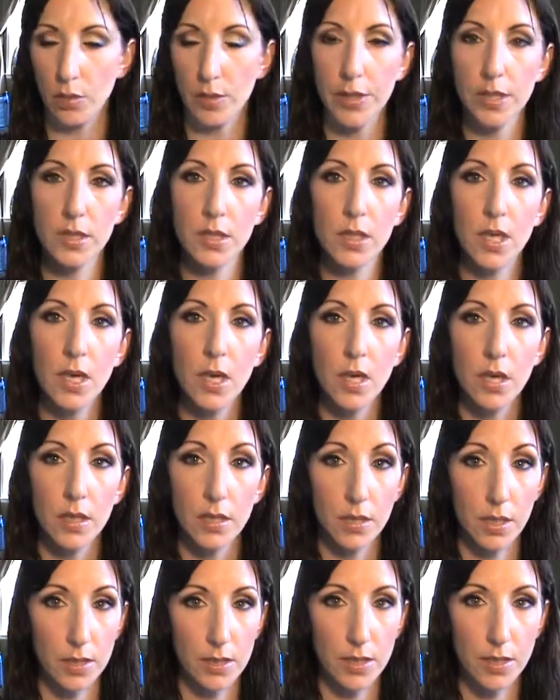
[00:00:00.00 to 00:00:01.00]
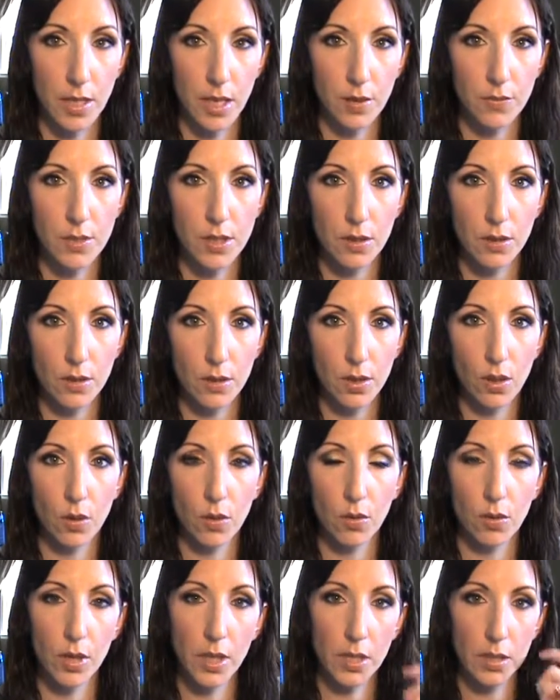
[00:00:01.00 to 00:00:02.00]
This doesn't have
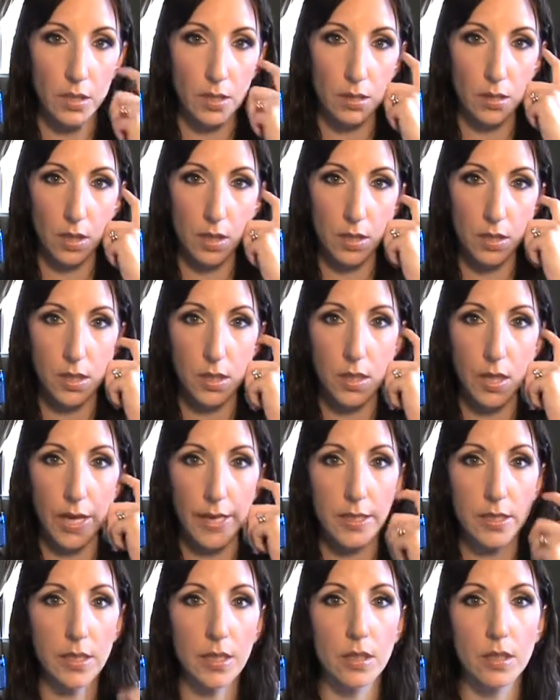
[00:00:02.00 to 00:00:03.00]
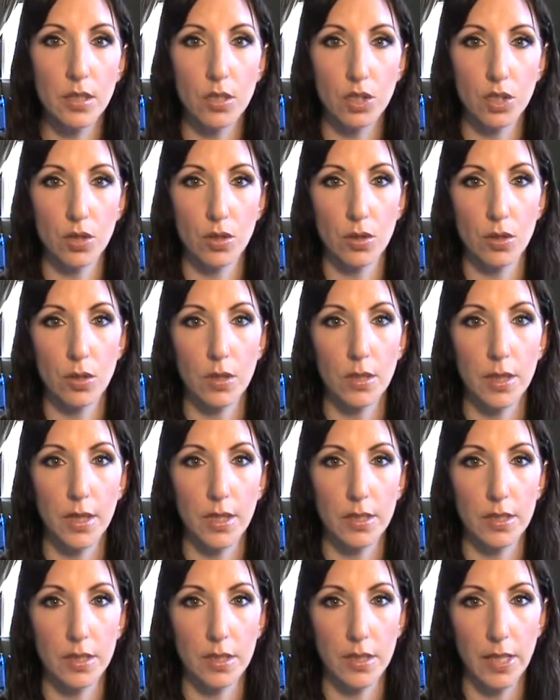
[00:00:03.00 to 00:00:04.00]
silicone. It's it's a nice conditioner.
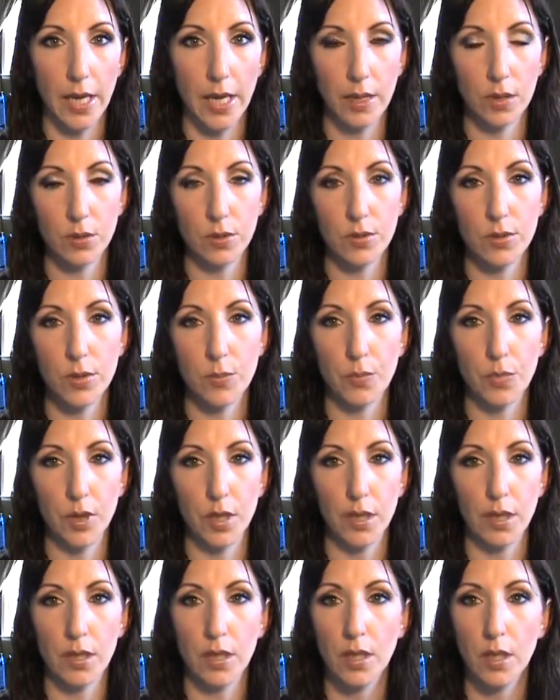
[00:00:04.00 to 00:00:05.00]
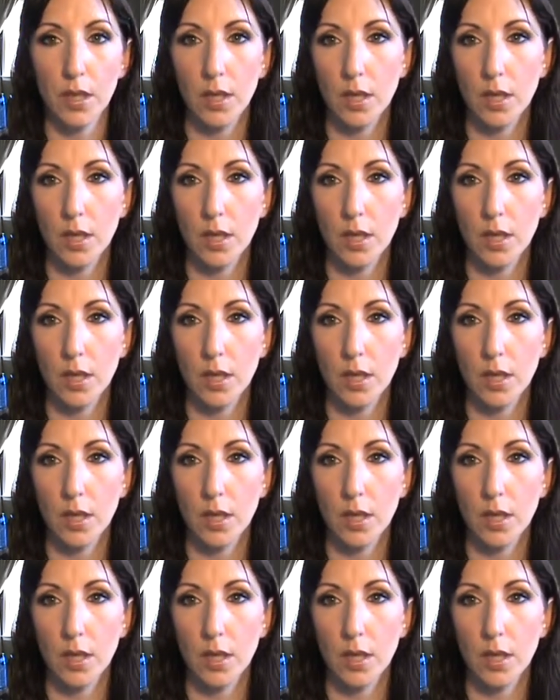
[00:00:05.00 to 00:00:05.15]
It detangles, but